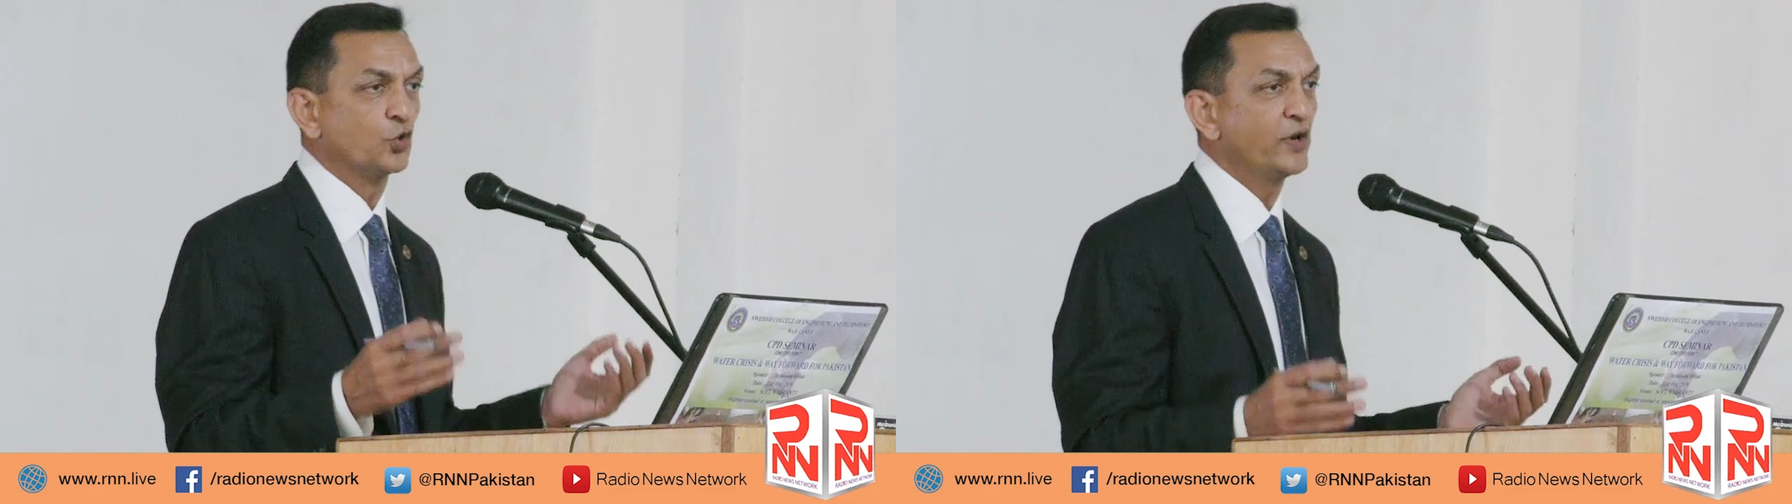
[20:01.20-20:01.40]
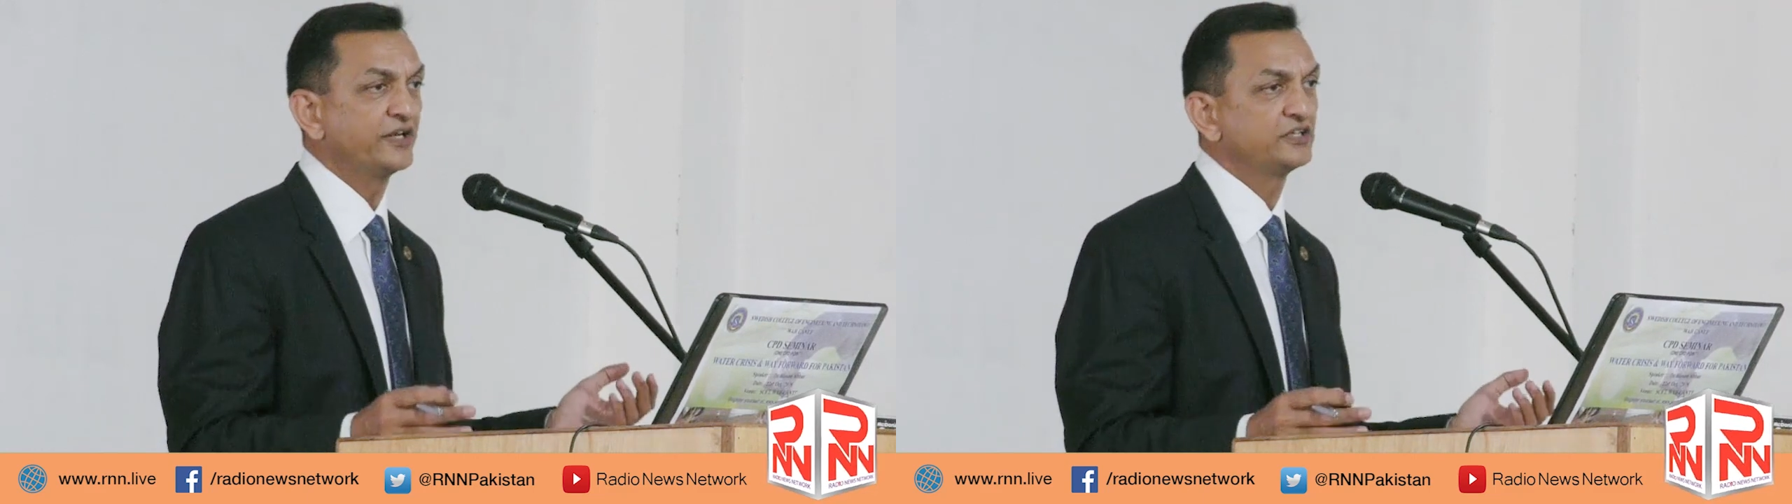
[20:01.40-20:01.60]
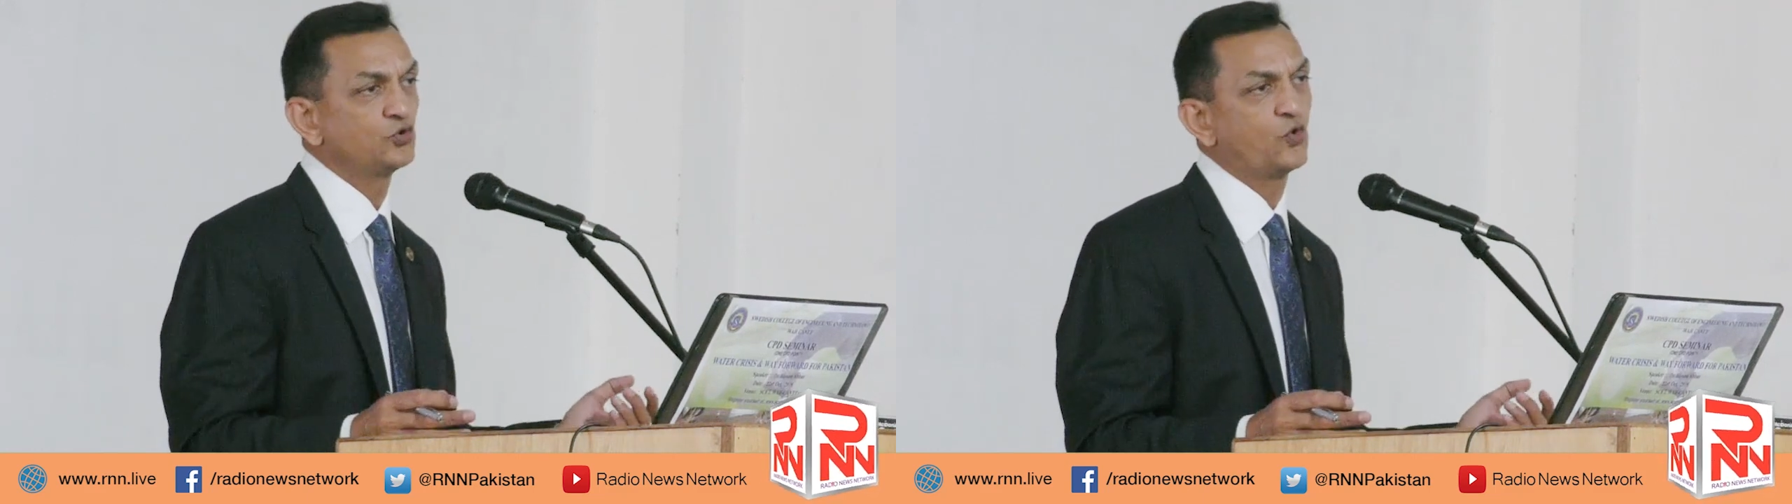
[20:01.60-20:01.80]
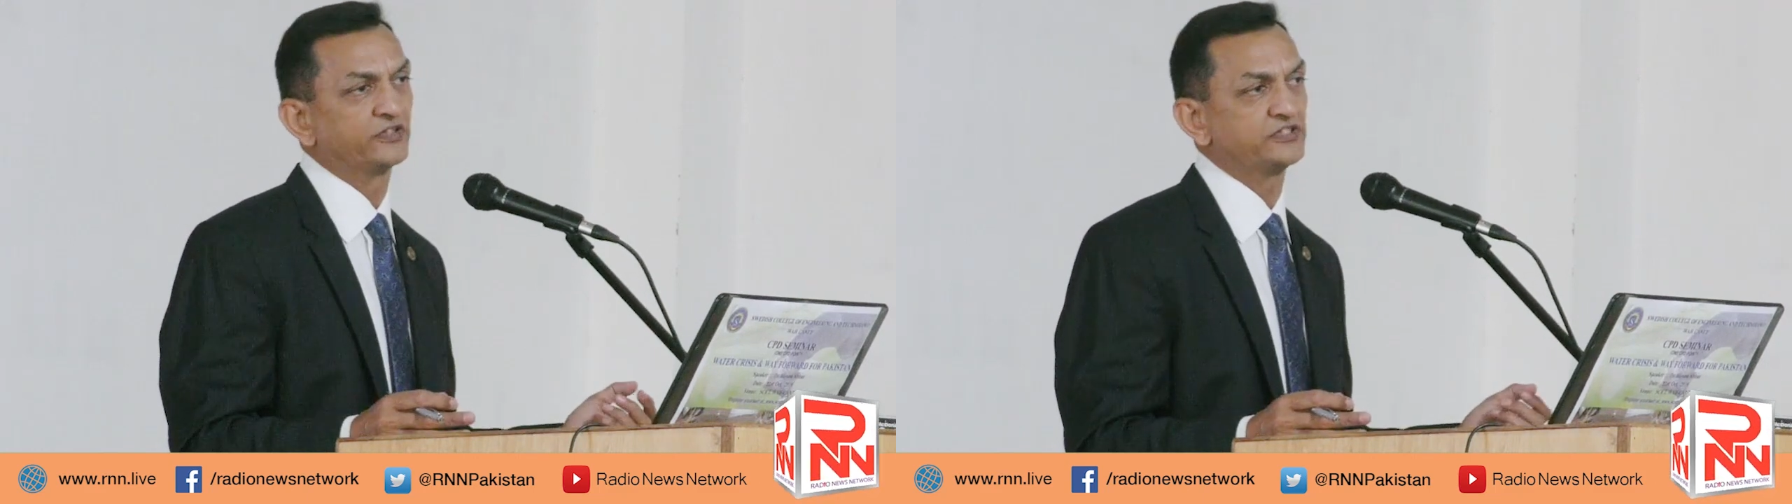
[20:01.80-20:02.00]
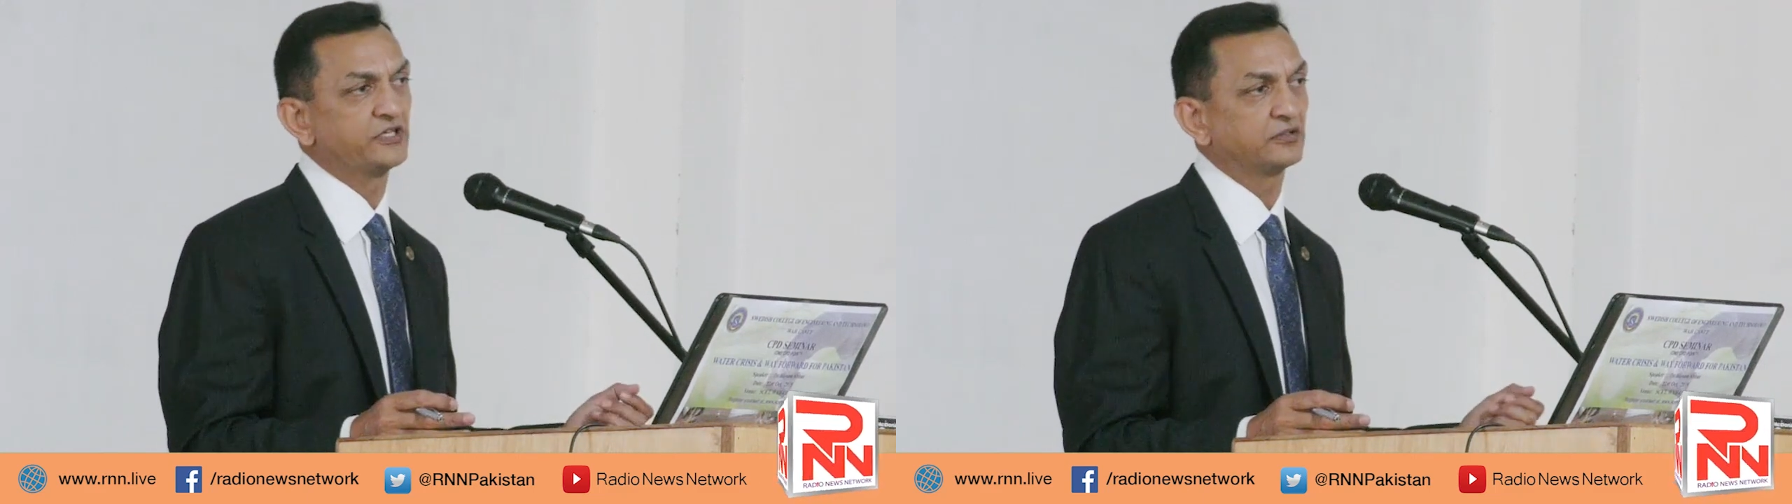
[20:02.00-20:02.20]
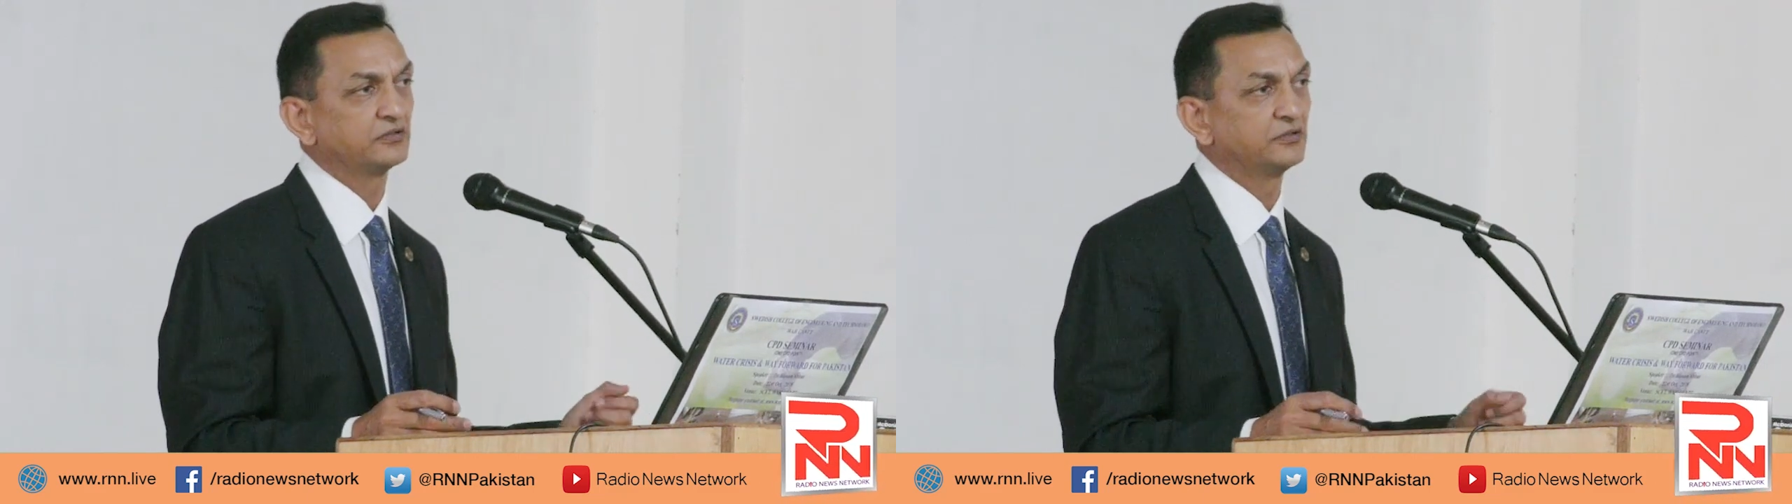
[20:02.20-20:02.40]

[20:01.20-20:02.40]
grow anything over there.